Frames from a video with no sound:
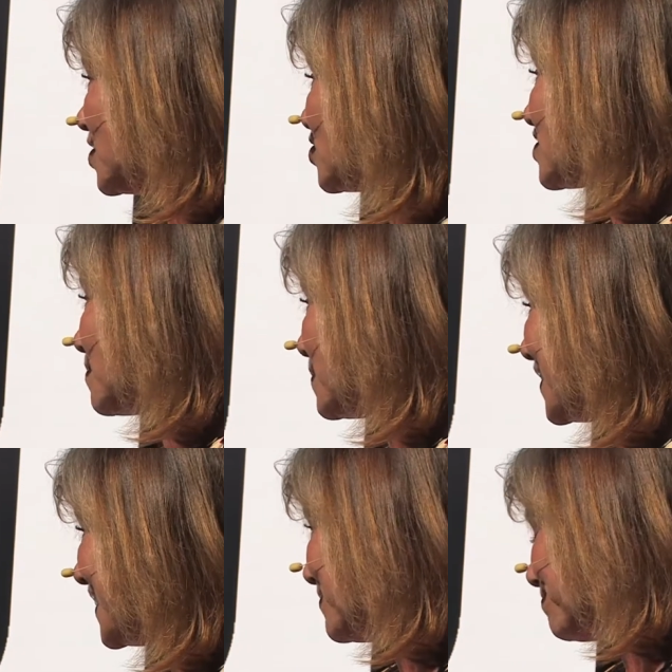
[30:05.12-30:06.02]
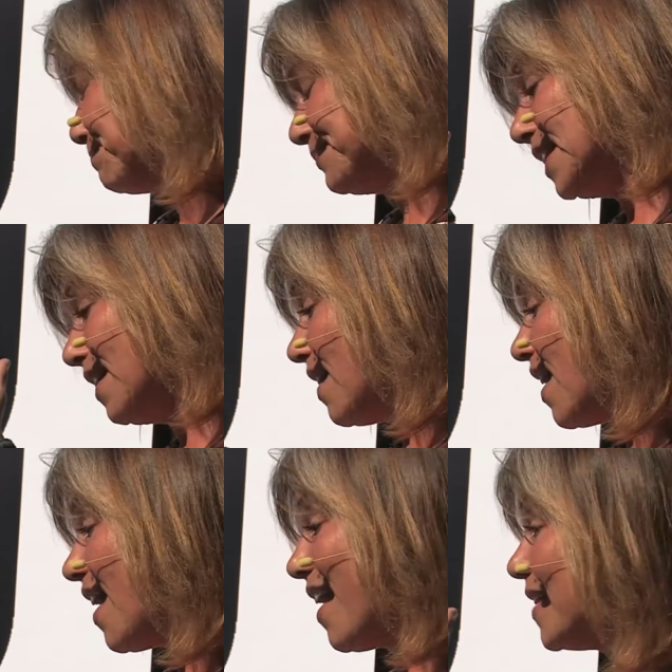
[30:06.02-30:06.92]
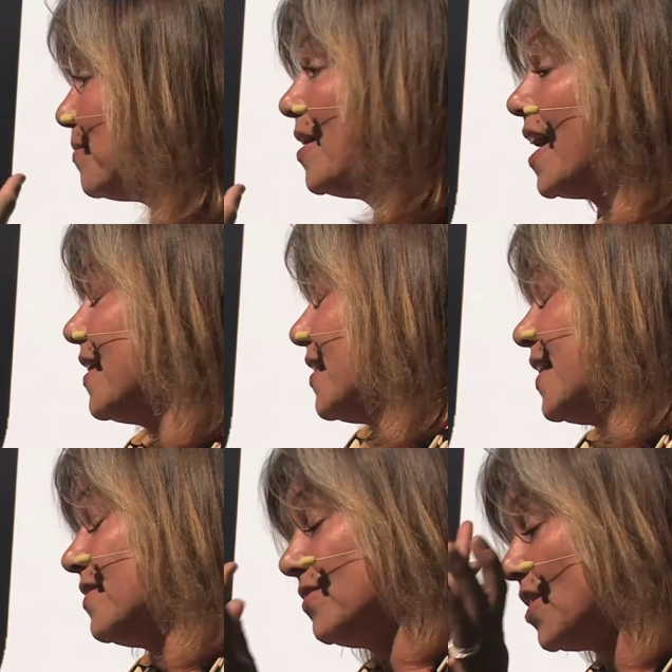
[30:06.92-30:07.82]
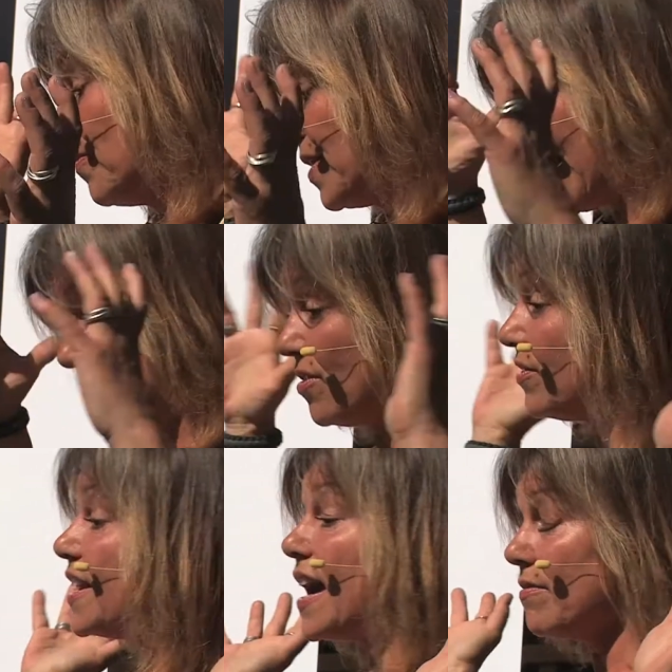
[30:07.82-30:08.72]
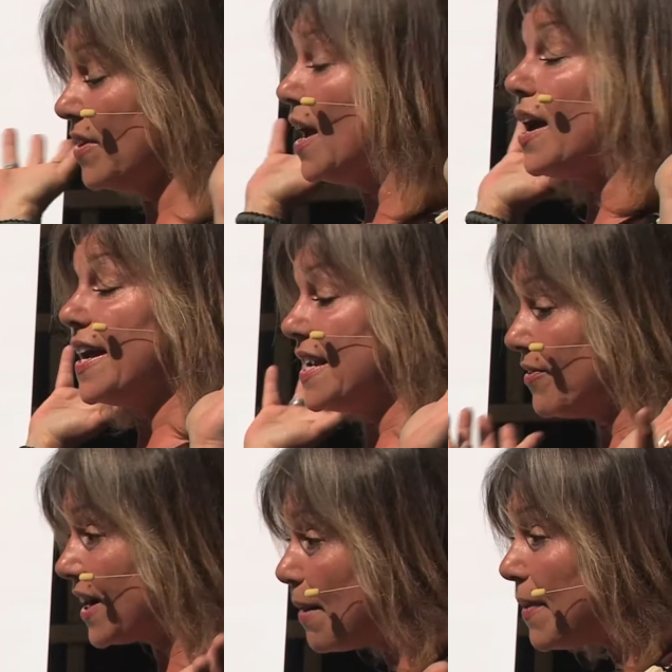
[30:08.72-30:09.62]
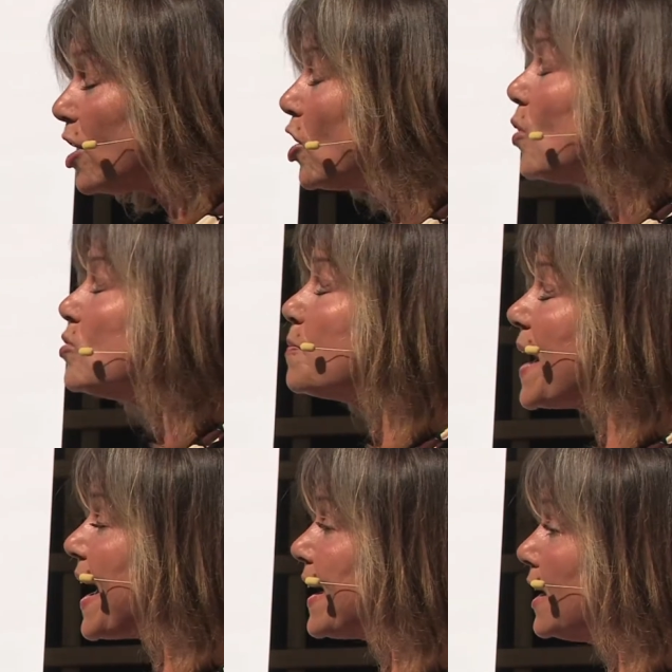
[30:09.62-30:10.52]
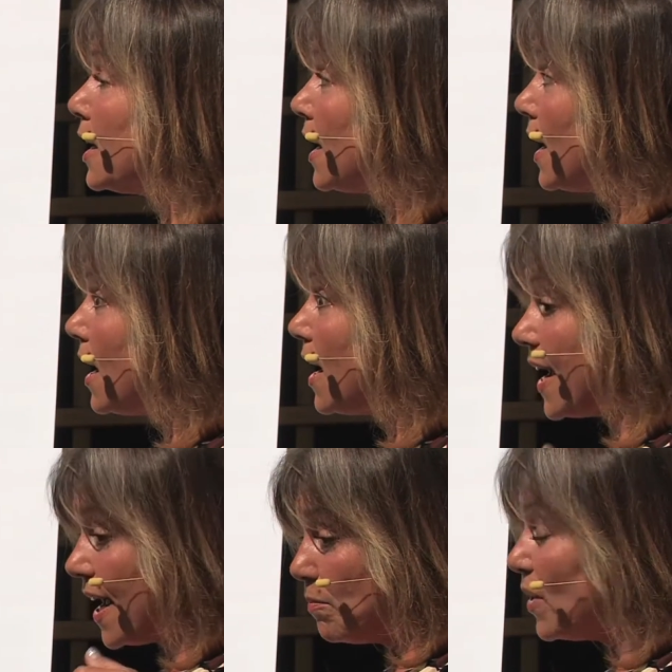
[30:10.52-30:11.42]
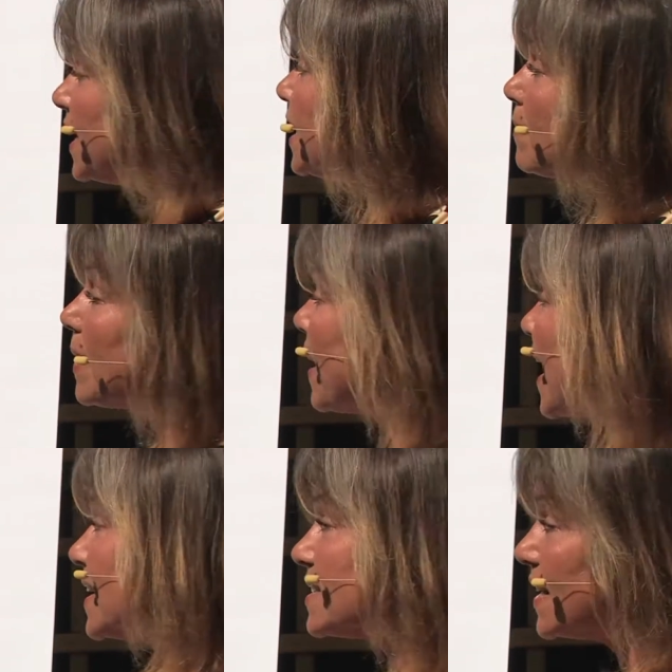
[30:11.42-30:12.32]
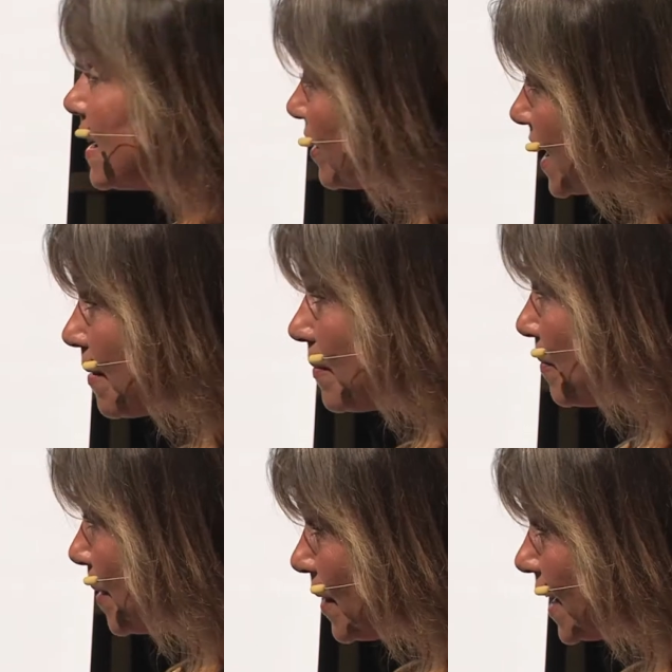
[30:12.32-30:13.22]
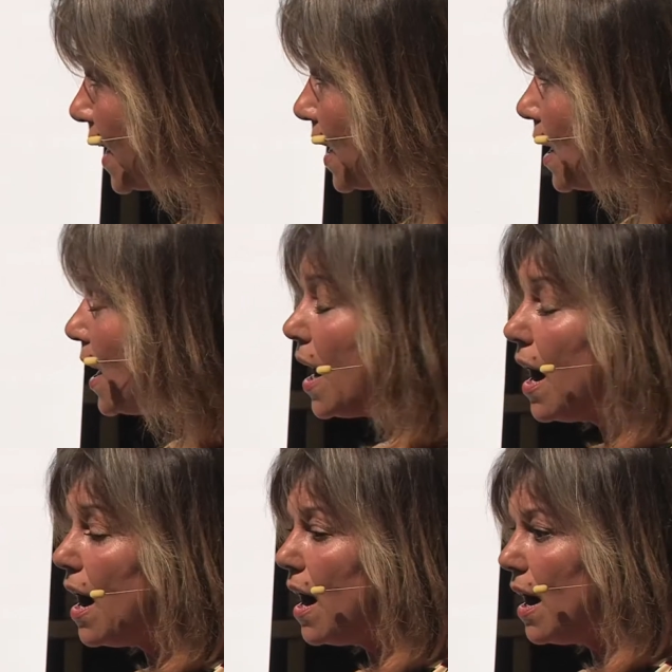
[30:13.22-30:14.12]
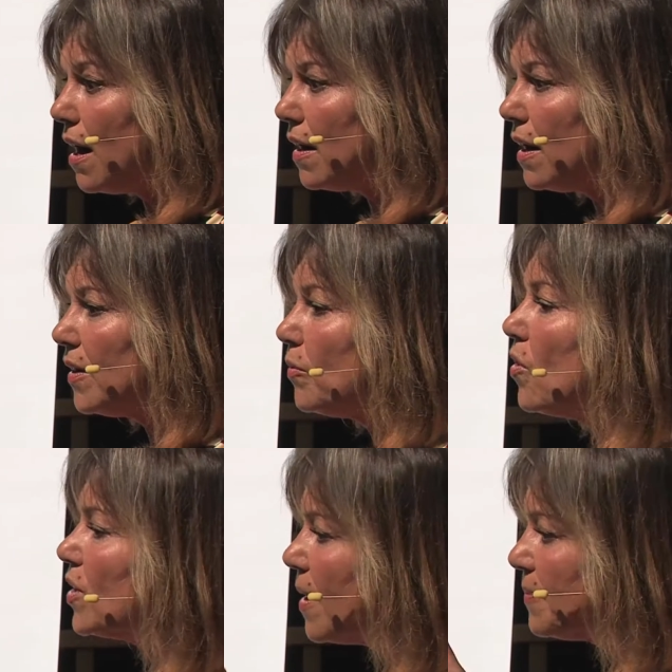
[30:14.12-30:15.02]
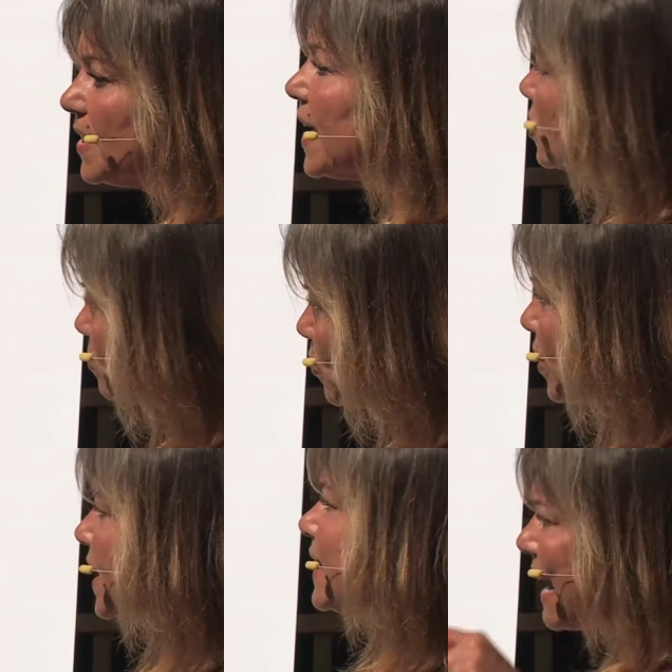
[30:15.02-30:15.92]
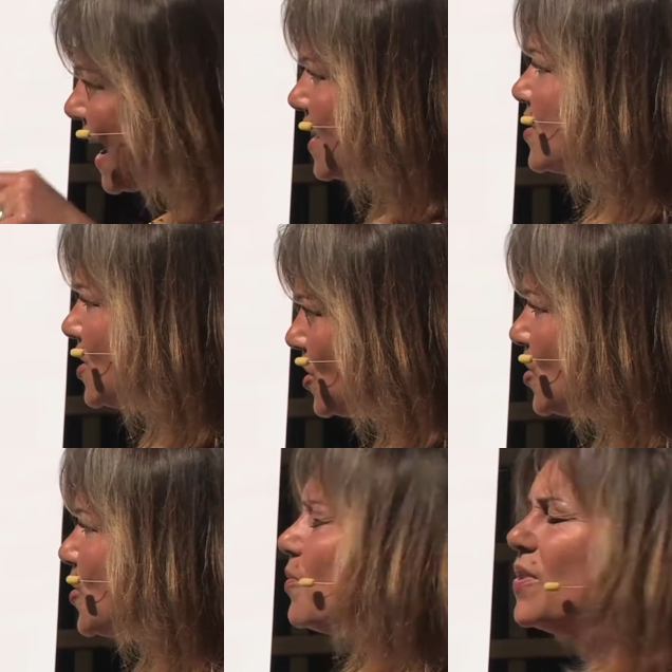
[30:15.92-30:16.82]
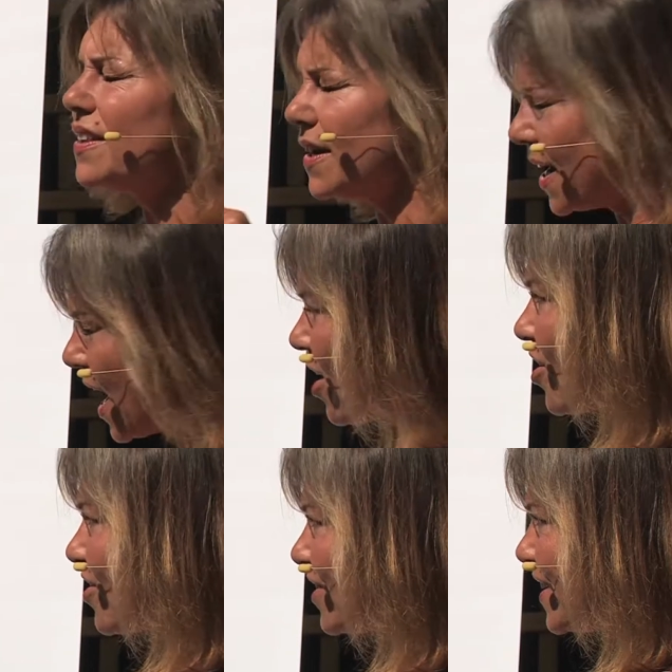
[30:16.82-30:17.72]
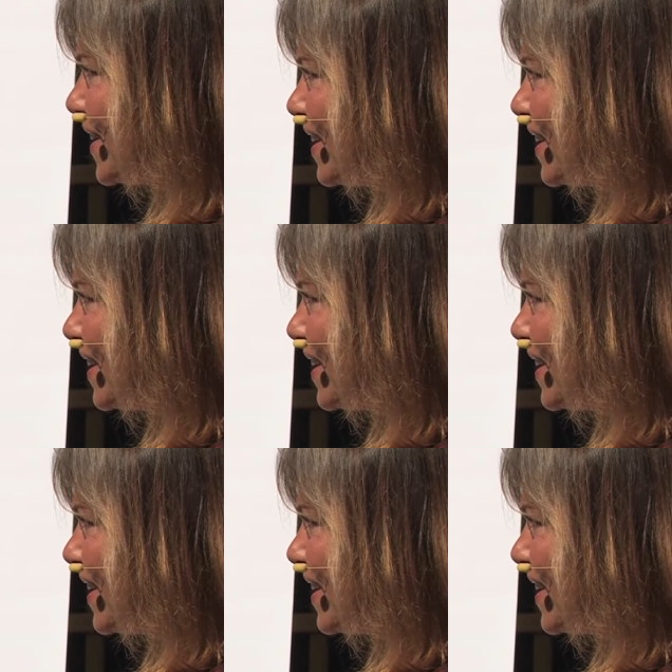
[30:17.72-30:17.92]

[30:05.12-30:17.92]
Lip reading: somebody. I don't know, but I know that I never got my clothes back. I had money in my pockets. I never got my money. I woke up the next morning in ICU with a guard